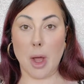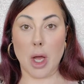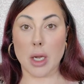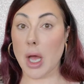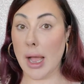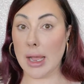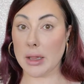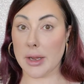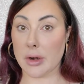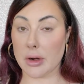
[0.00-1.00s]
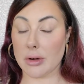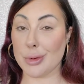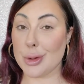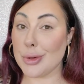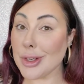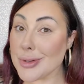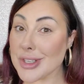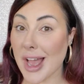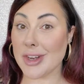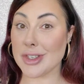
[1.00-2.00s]
on a highlighter. You can use
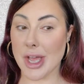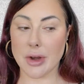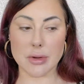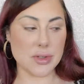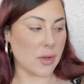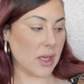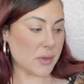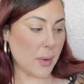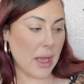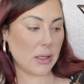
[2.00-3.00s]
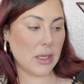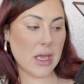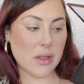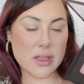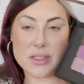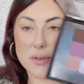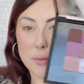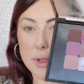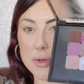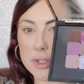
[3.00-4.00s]
eyeshadow. So that's why I like these, the
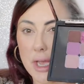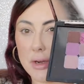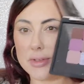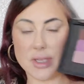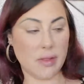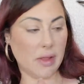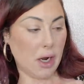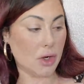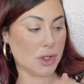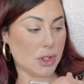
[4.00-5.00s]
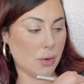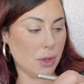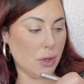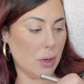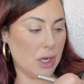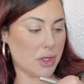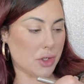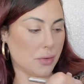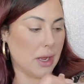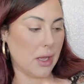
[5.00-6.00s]
foiled shadows. And then I'll show you a
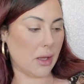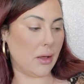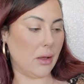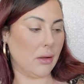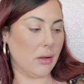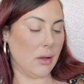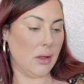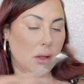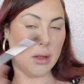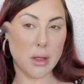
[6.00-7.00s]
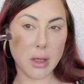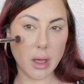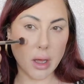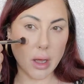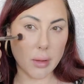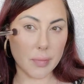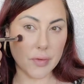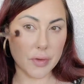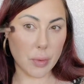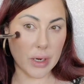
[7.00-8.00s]
trick
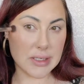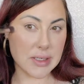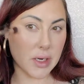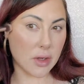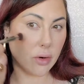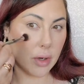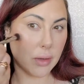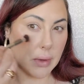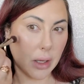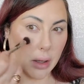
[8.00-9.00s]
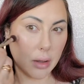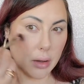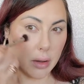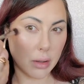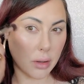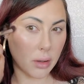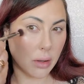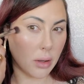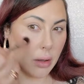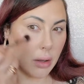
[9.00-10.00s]
if you wanted to get it creamy.
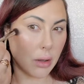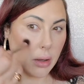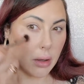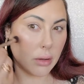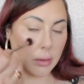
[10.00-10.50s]
I